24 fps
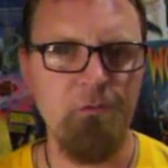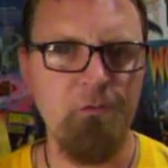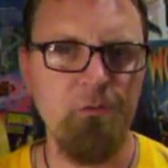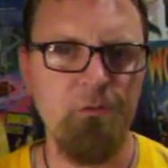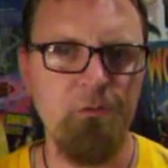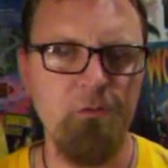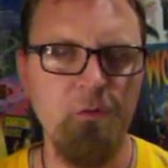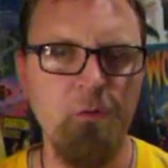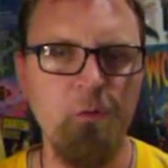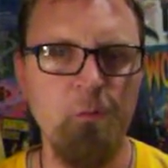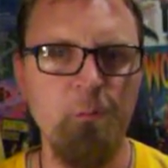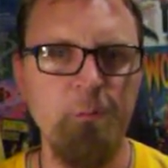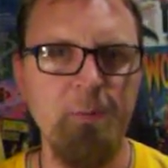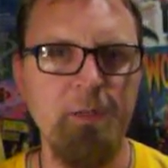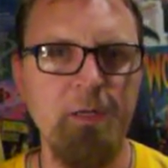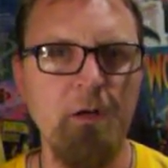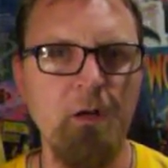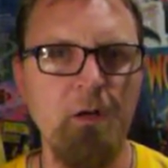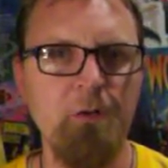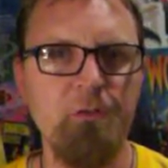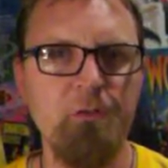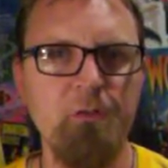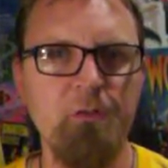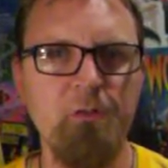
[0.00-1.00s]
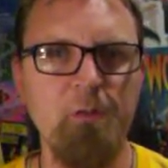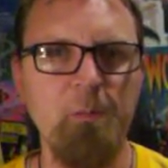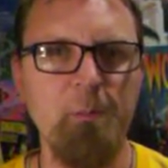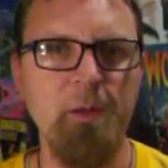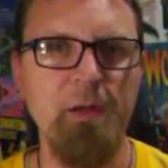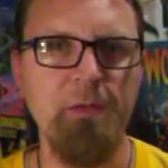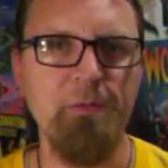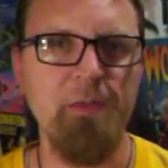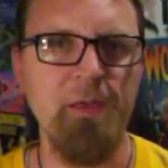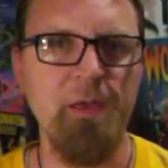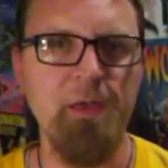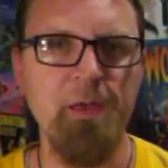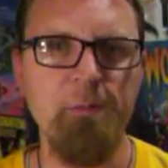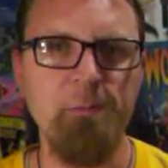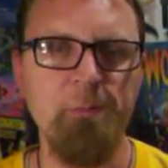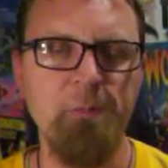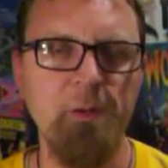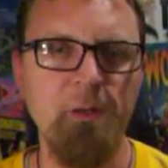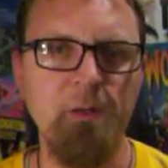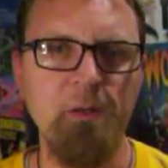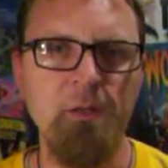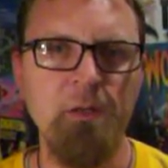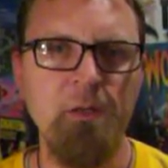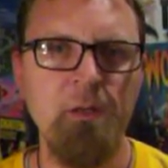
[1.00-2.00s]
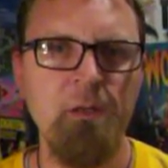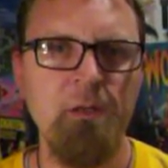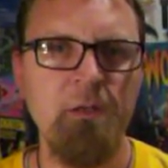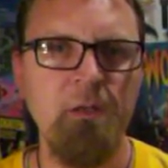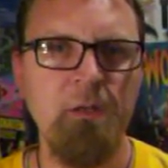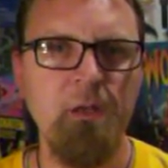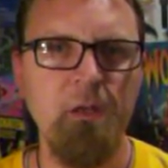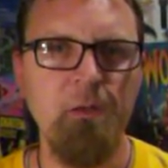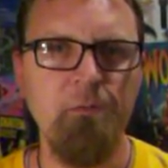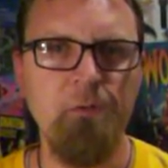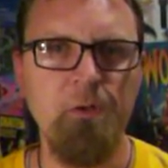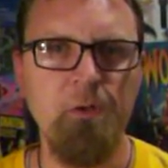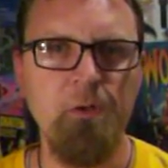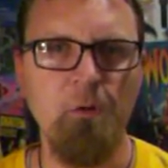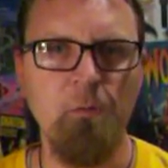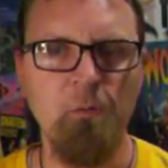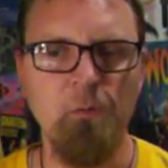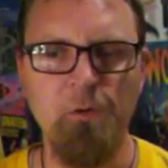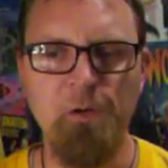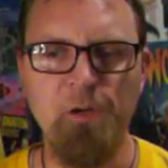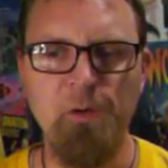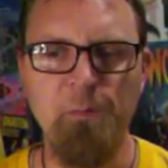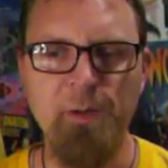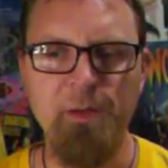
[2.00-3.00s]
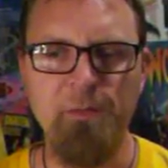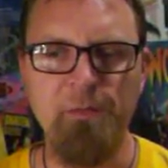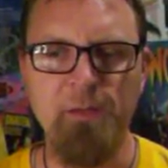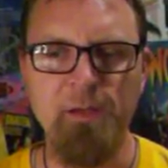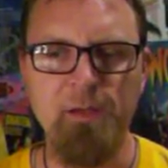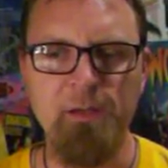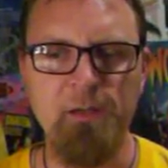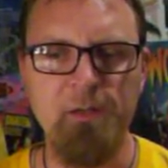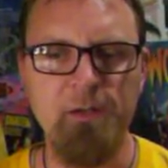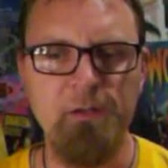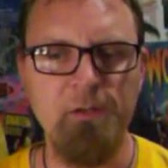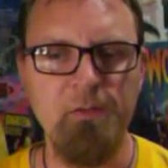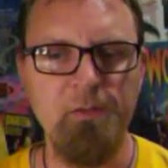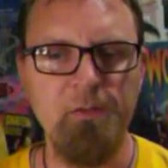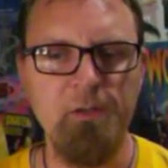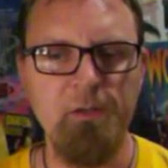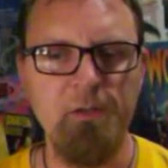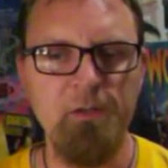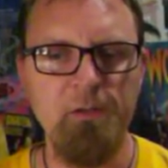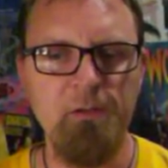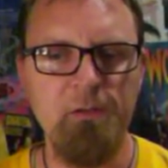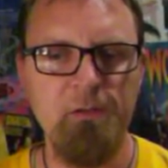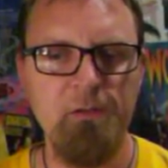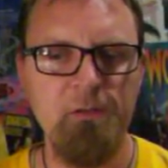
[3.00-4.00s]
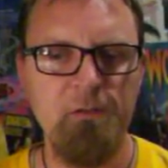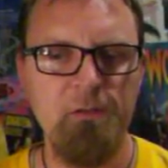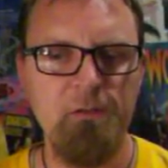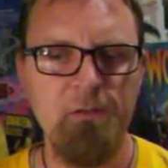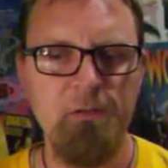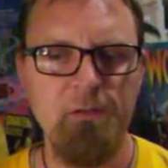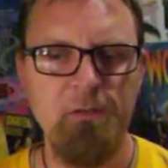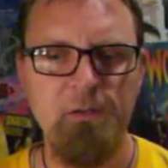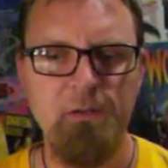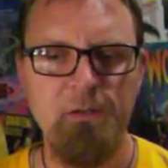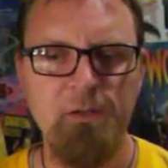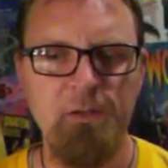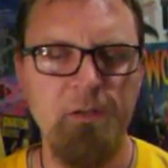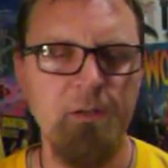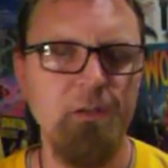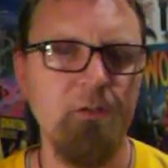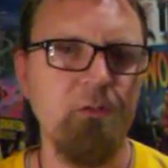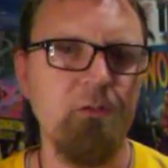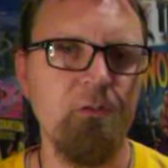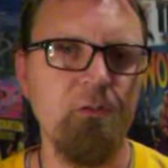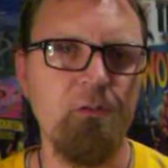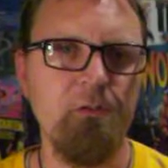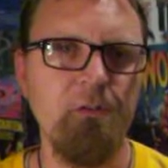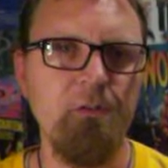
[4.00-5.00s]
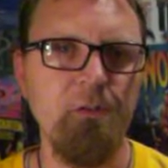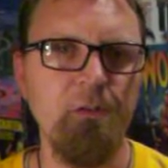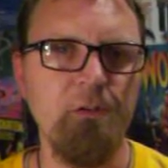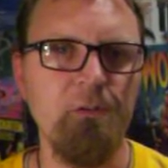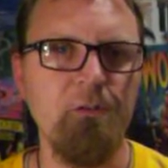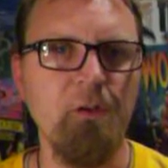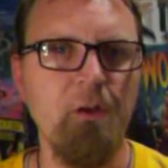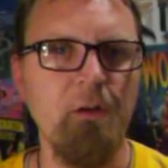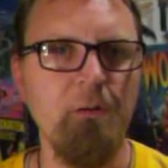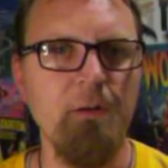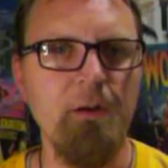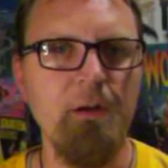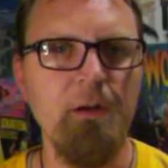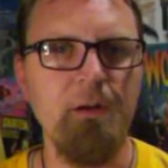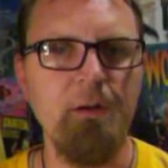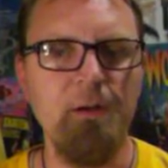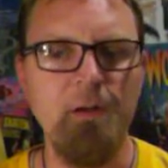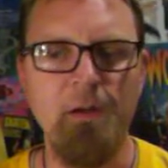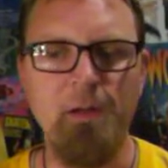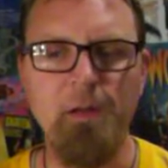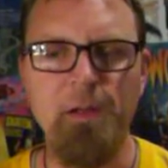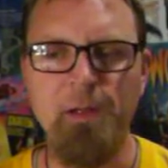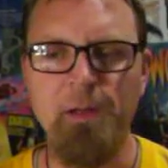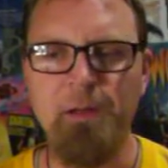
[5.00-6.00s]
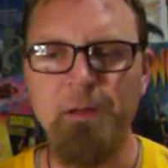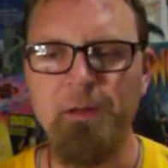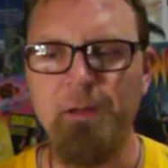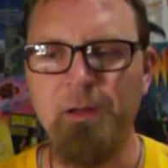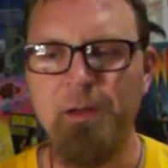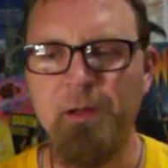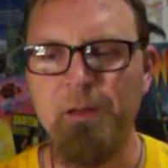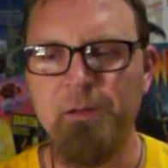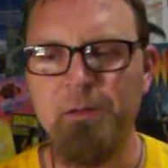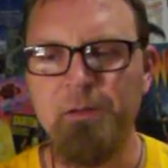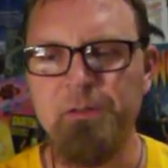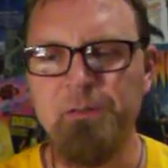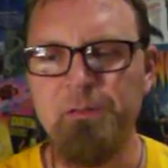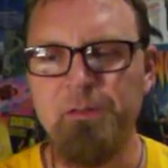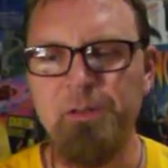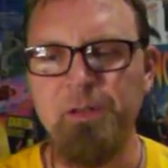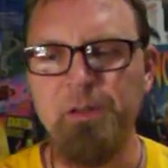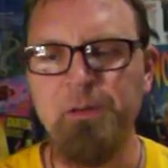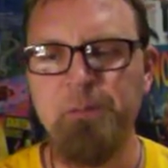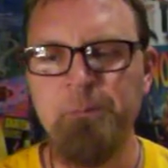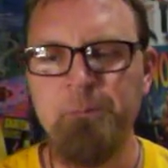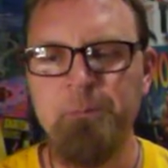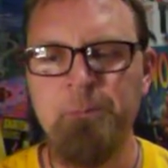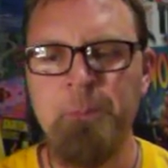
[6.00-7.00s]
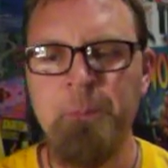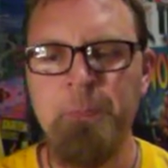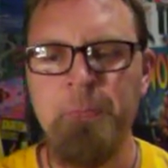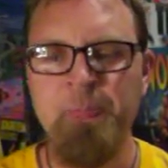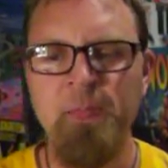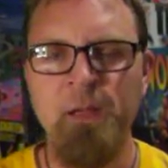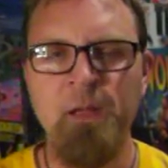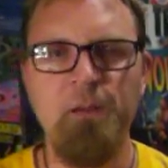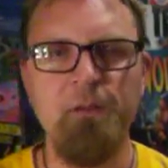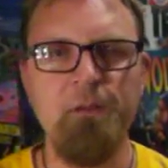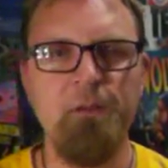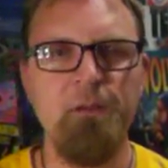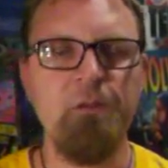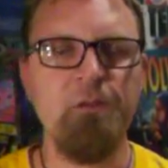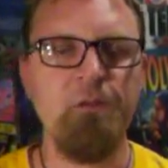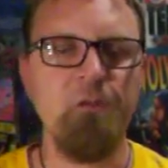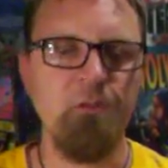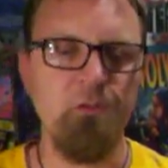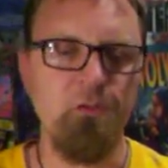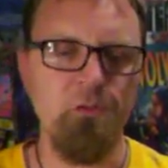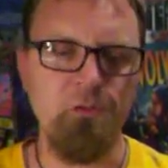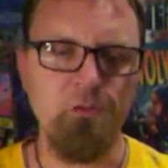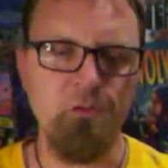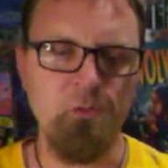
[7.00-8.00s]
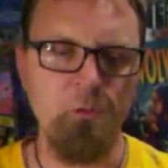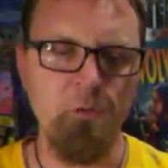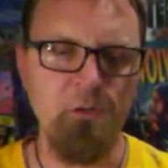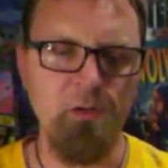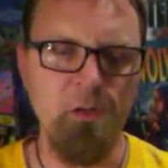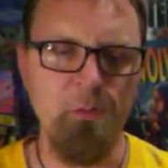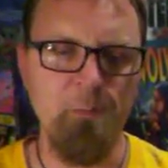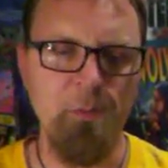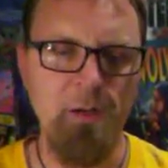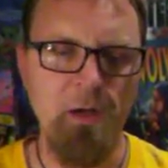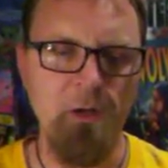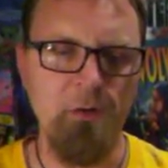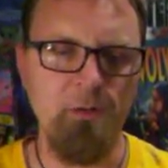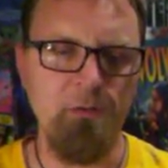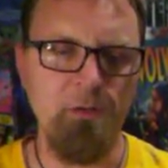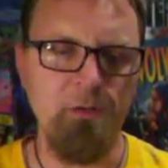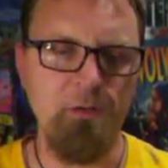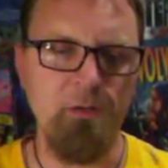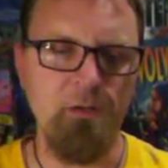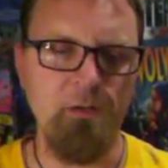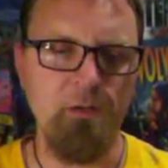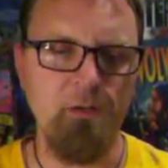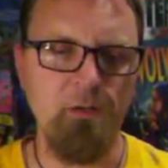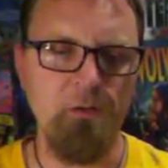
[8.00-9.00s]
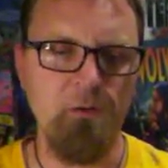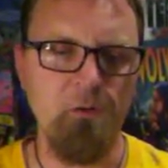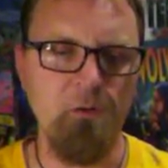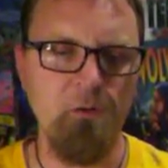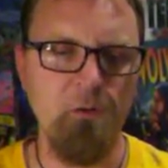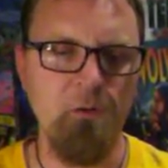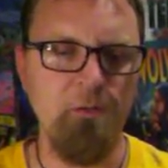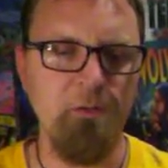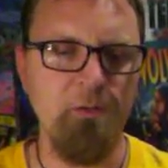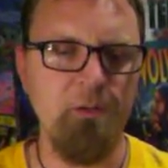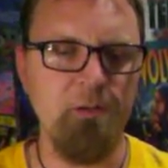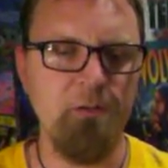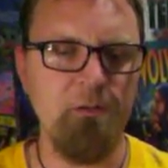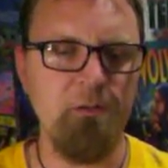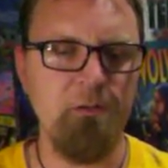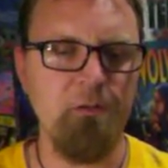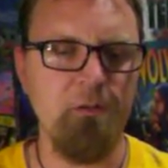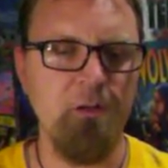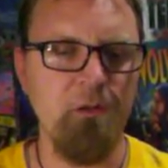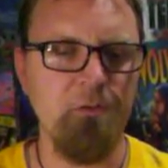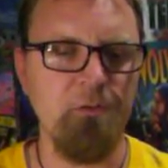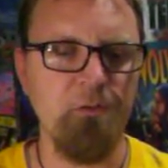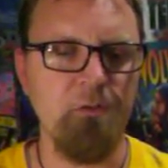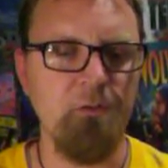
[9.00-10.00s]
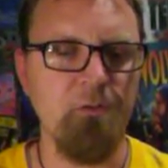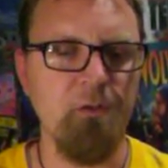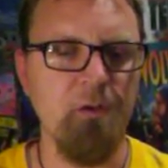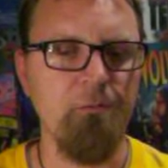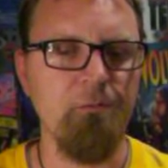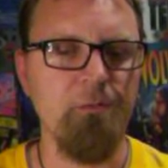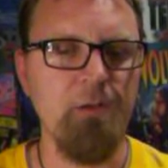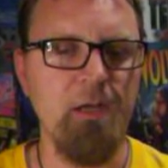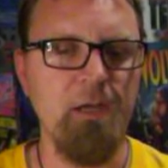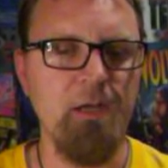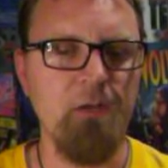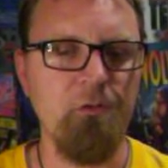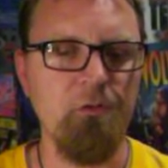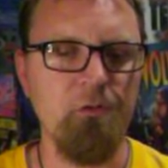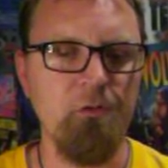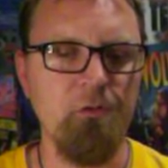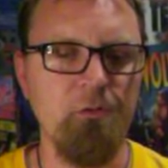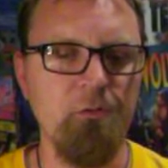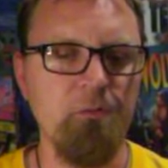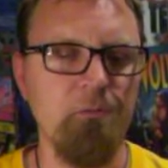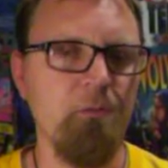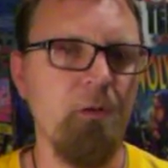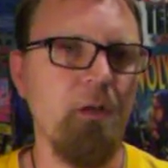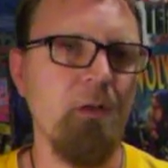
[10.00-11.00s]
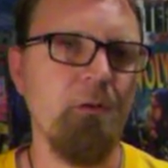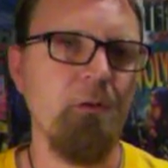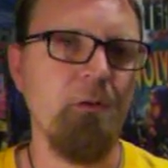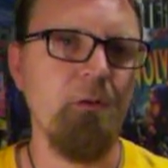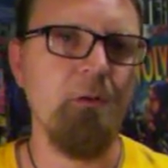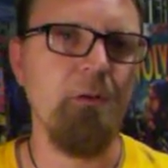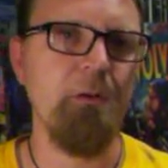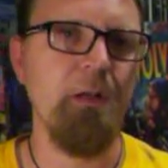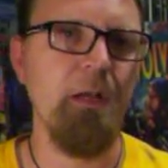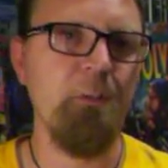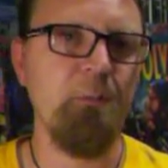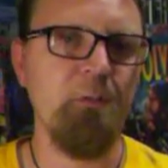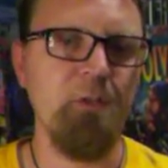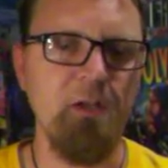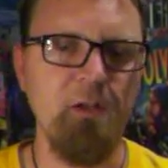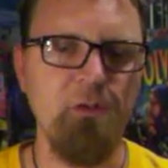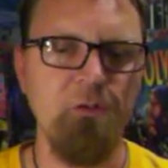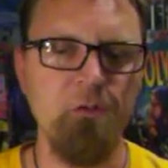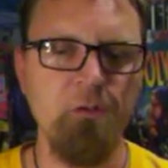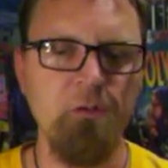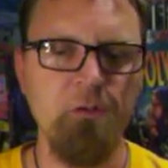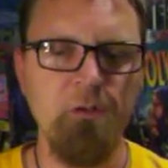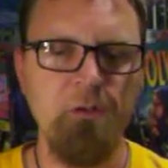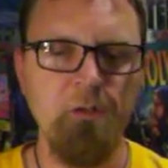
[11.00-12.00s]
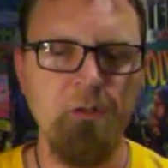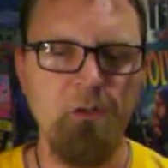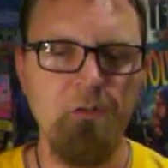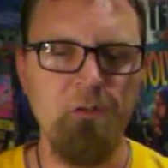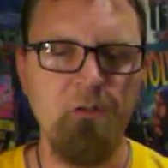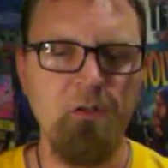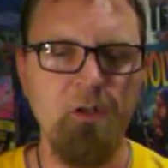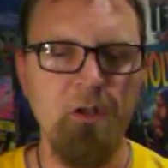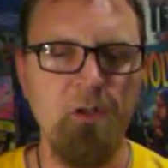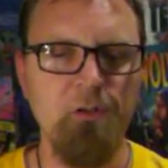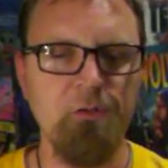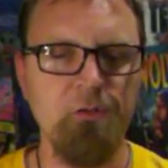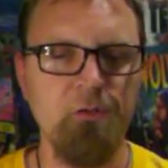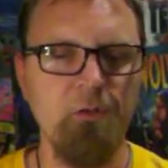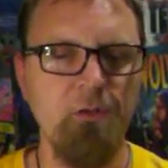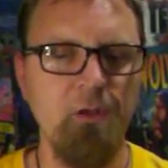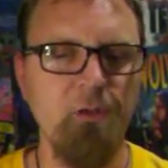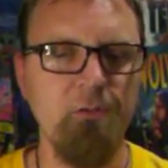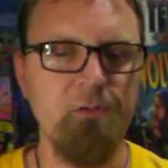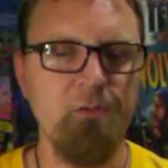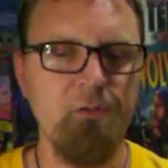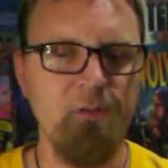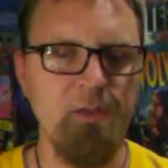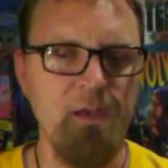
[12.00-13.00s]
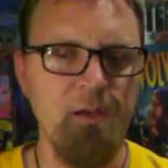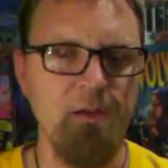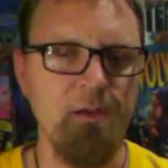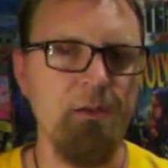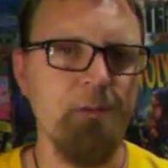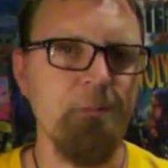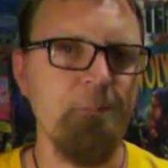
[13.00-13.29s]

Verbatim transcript: do be cautious about that, but if you don't worry about that kind of thing, it's alright. And let's see, this is the story about a girl that calls herself Angel. Well, her name's Angel, and she calls herself Stake.